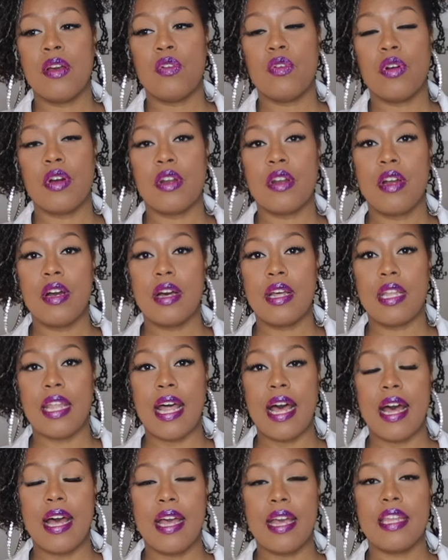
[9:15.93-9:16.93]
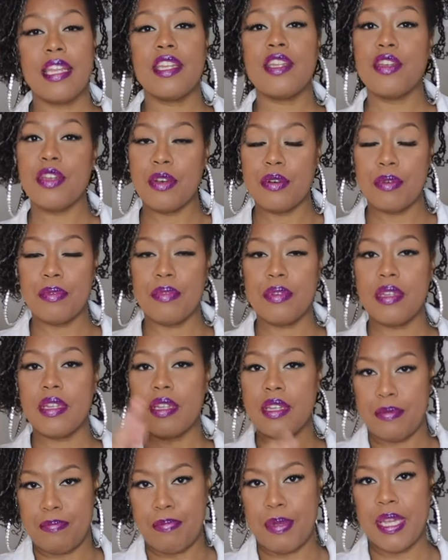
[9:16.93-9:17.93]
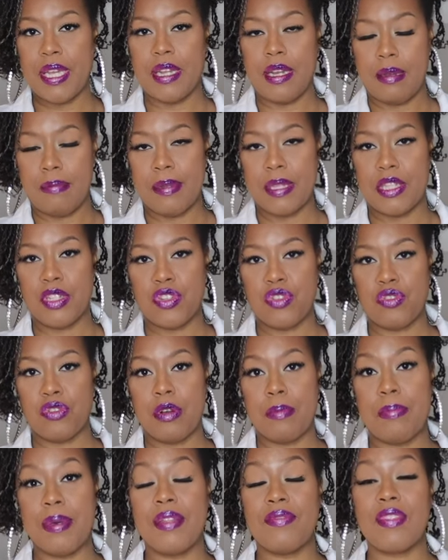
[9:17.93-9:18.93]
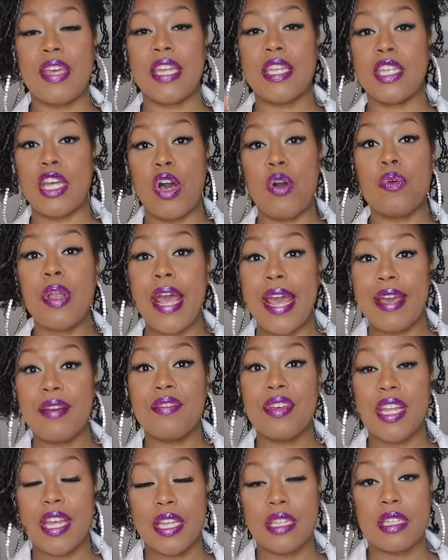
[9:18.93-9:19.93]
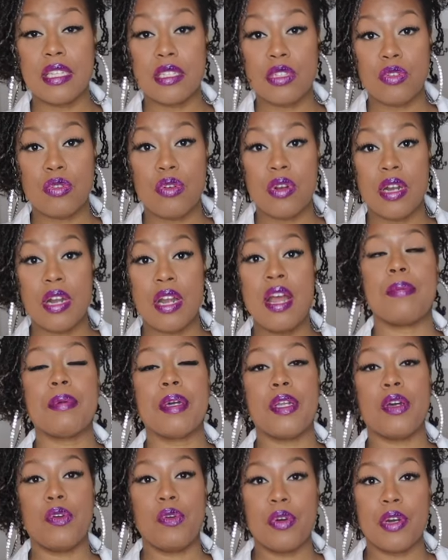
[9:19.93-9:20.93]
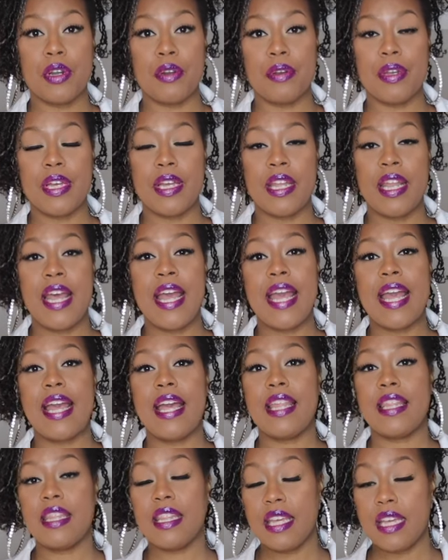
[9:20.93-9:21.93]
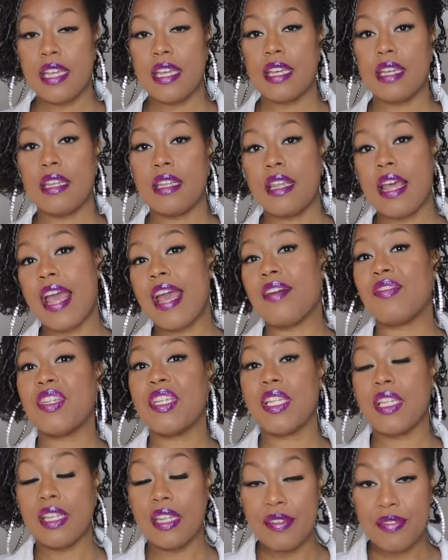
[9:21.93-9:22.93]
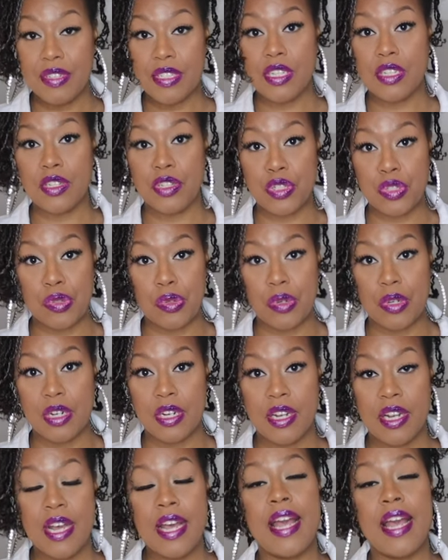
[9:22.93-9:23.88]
order online and you know pick it up at the store but if they don't have it at the store I'm going to order it and then have it delivered to the store